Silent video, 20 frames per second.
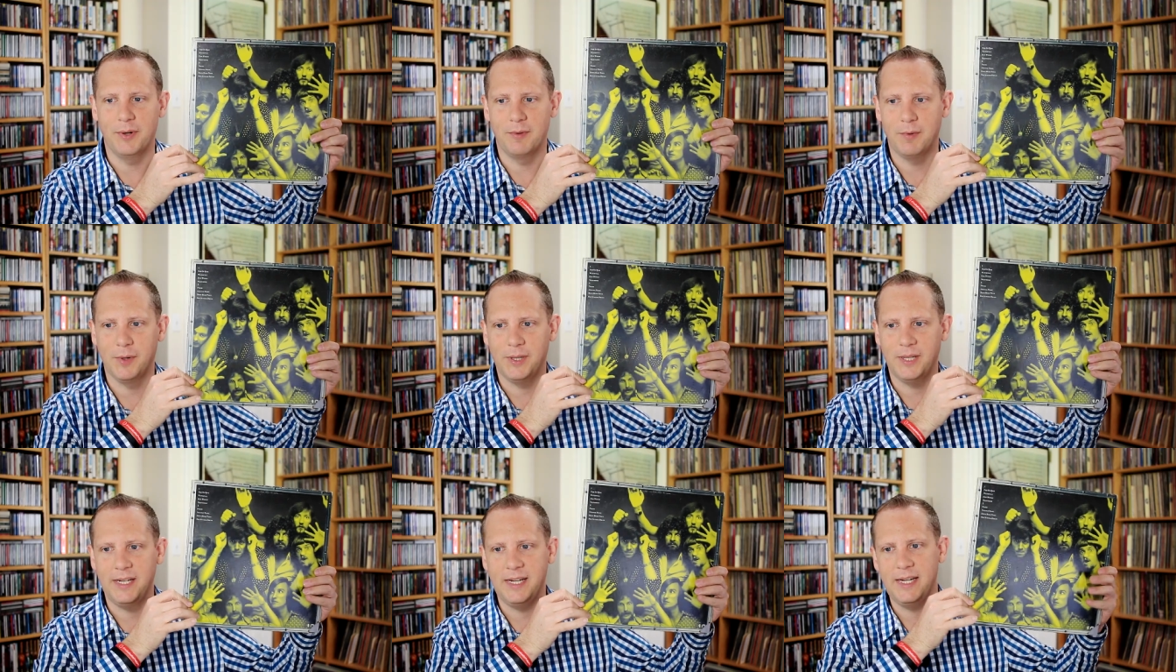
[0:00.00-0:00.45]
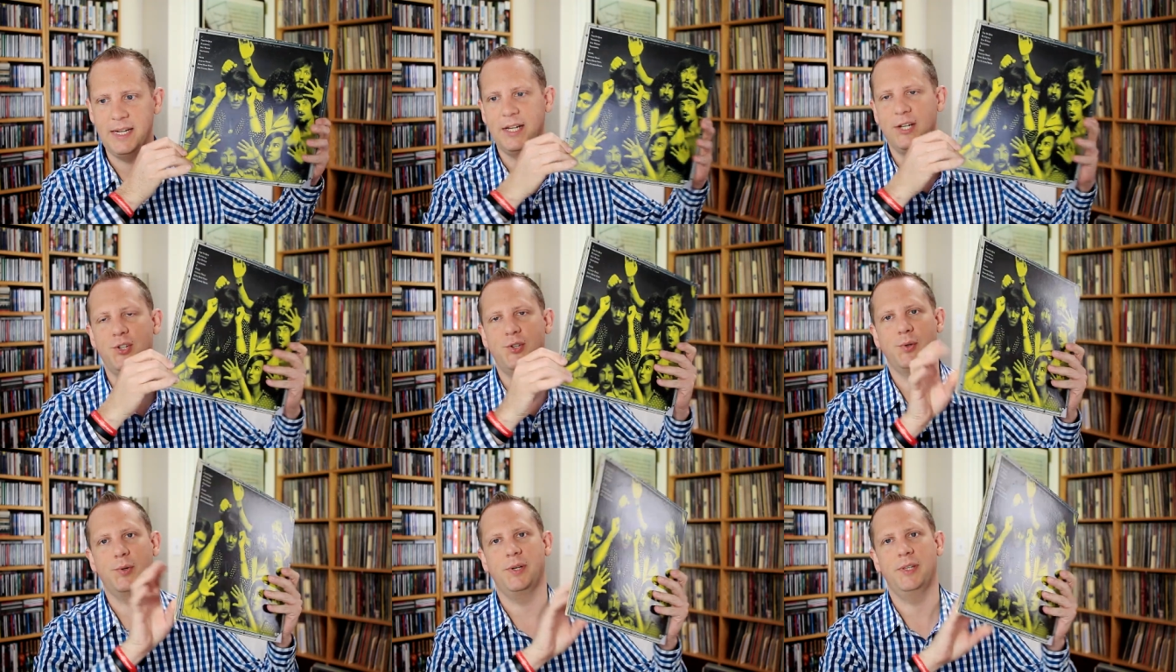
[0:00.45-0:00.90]
I really
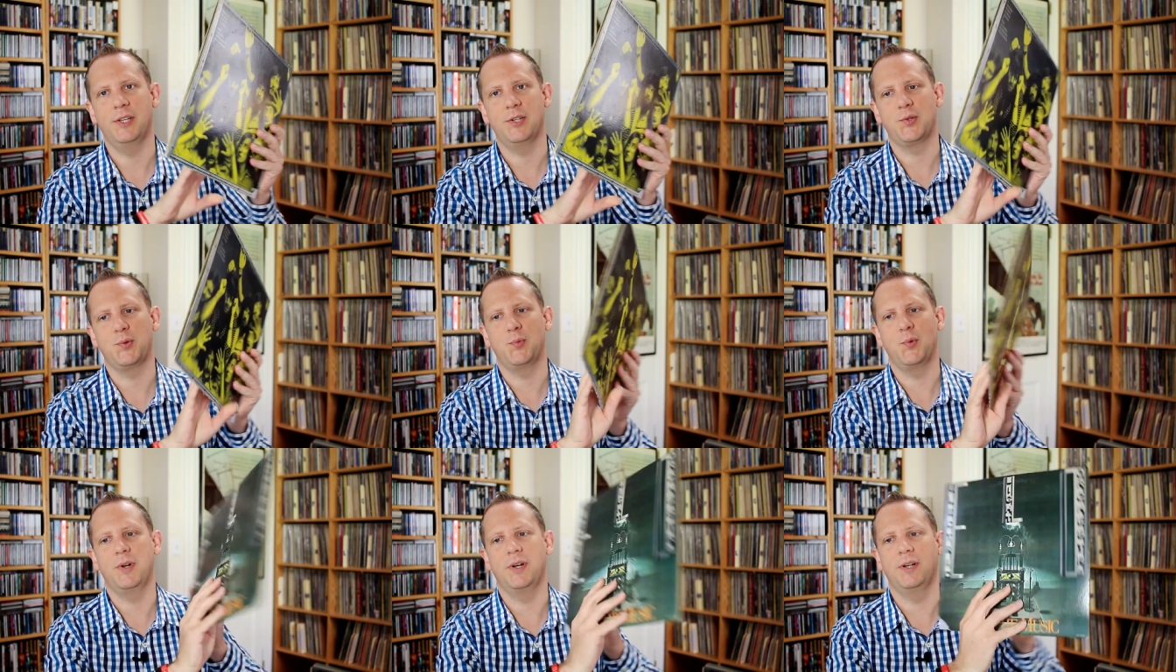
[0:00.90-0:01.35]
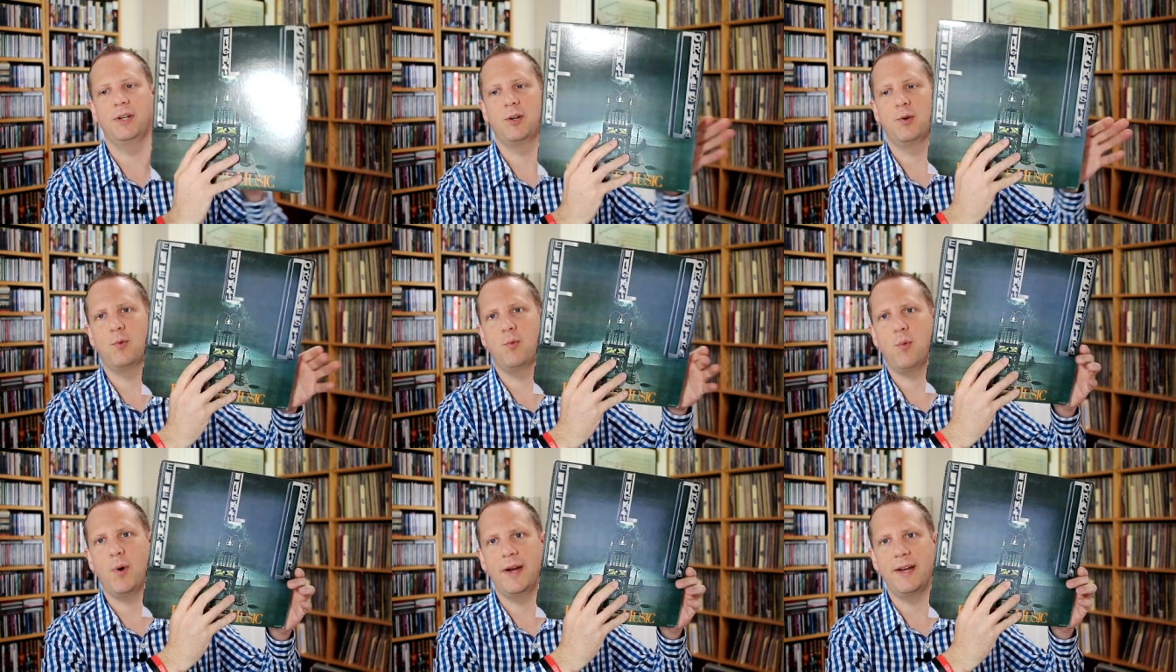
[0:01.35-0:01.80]
enjoy this one
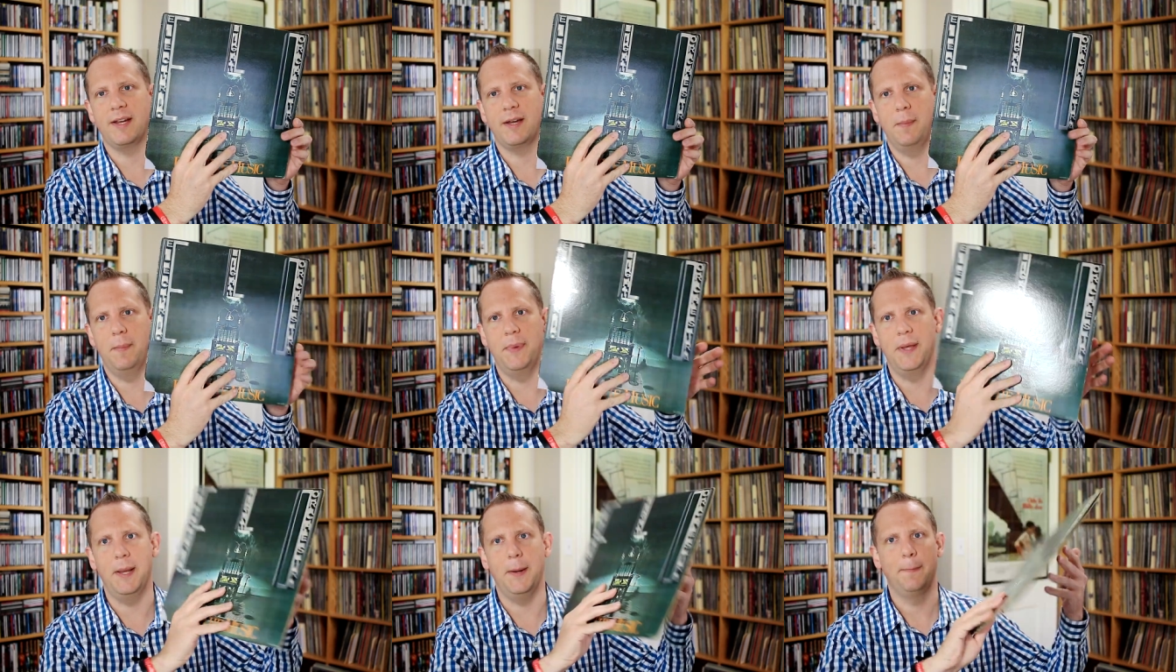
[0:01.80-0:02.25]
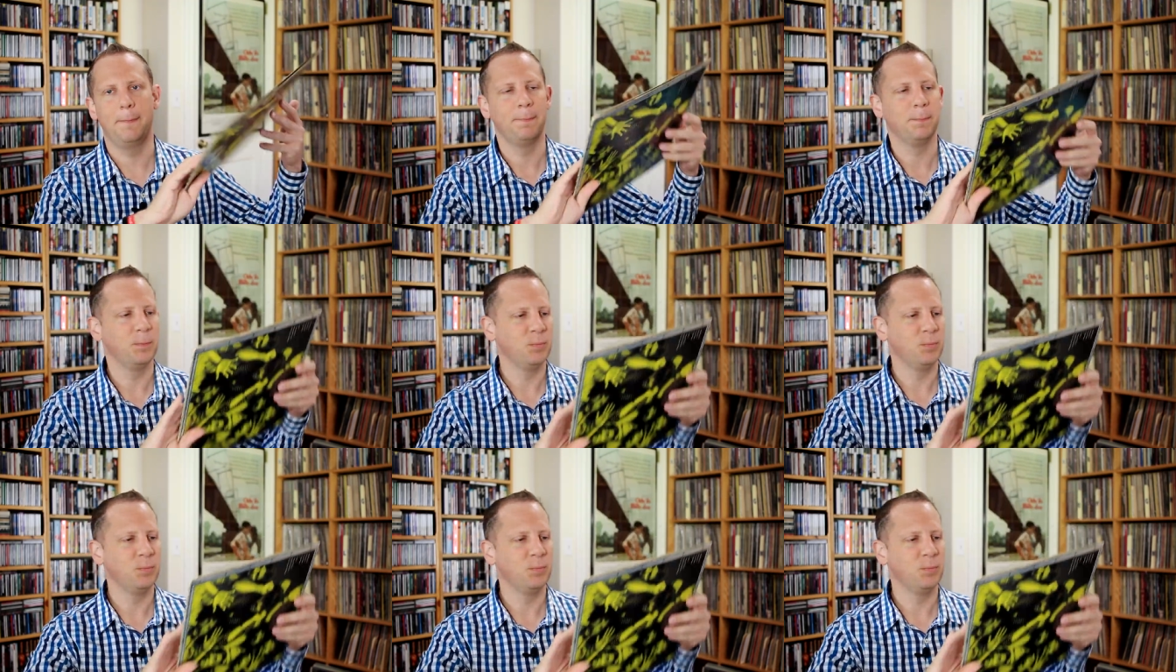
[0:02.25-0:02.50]
quite a bit.